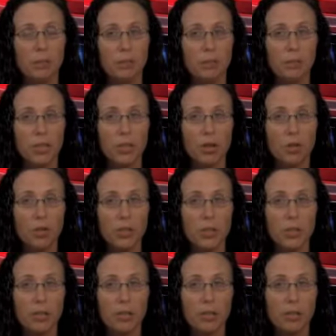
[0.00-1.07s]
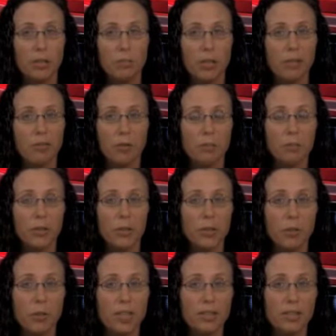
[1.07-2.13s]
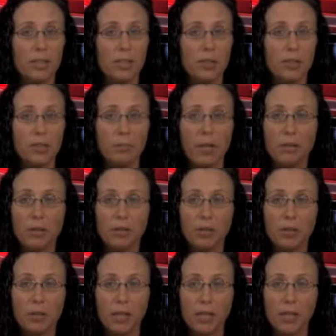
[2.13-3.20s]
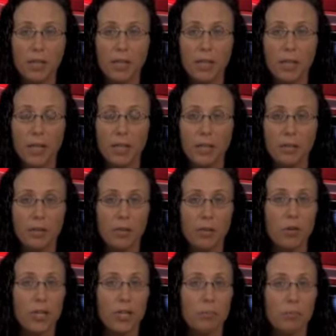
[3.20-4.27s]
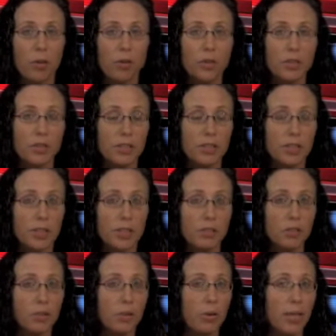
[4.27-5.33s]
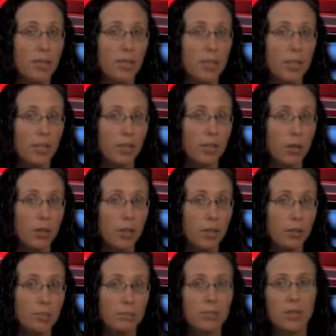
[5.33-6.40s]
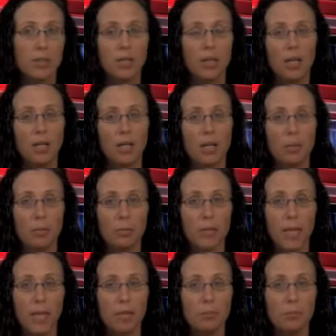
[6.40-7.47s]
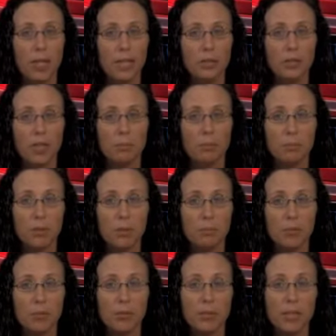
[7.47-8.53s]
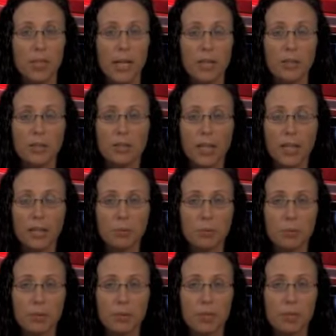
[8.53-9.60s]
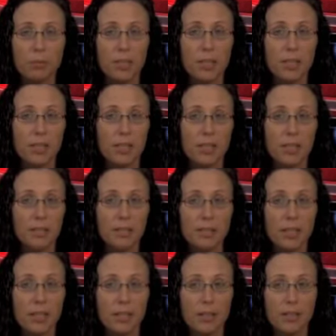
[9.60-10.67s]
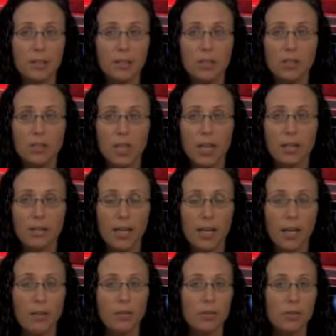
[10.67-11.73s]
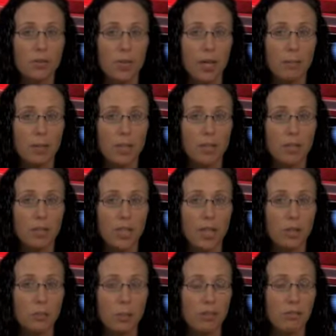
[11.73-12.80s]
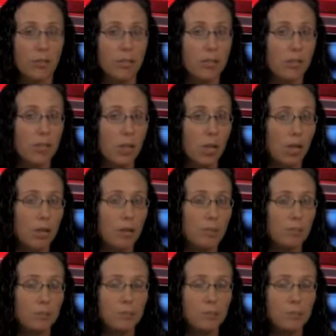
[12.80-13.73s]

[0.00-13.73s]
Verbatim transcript: will be co-chaired by former U.S. Senator Byron Dorgan and Iroquois composer and singer Joanne Shenandoah. They will be aided by tribal members and national experts on American Indian studies, child health and trauma, and child welfare and law.